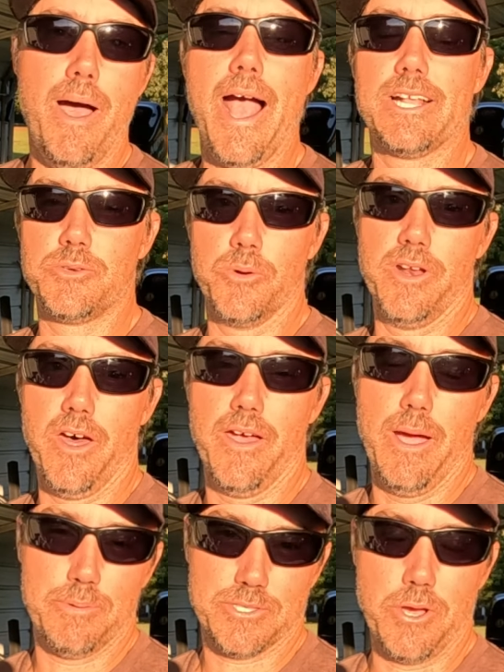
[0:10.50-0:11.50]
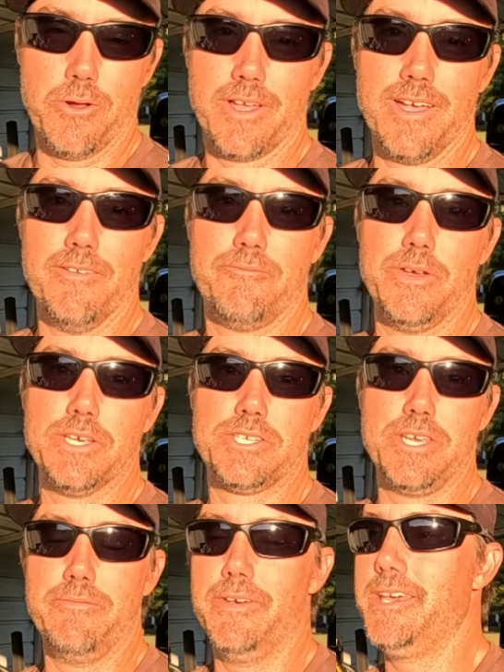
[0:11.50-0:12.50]
back to another episode of Gunfish
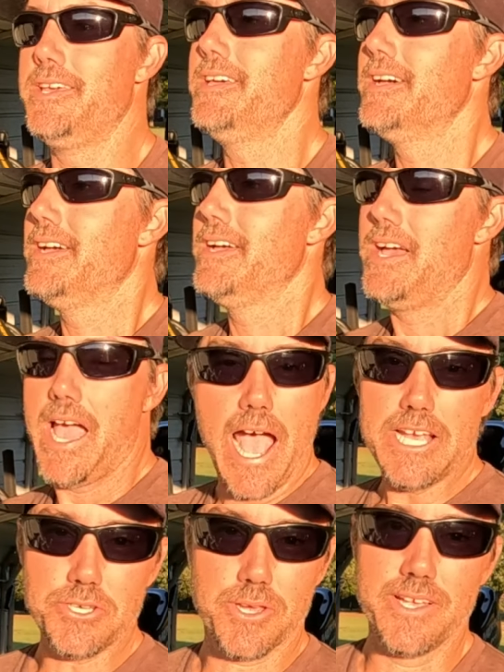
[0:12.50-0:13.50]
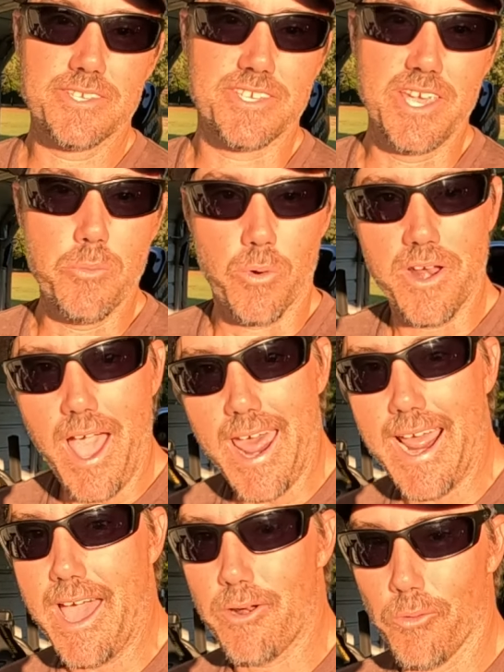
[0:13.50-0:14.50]
TV. As you can see, we're
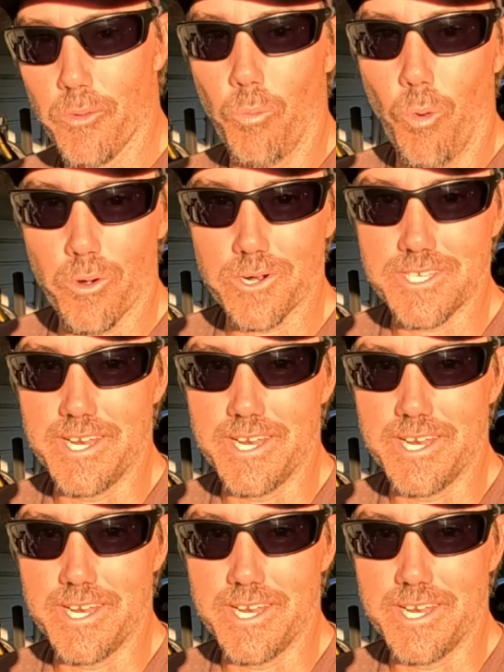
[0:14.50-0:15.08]
not out on the water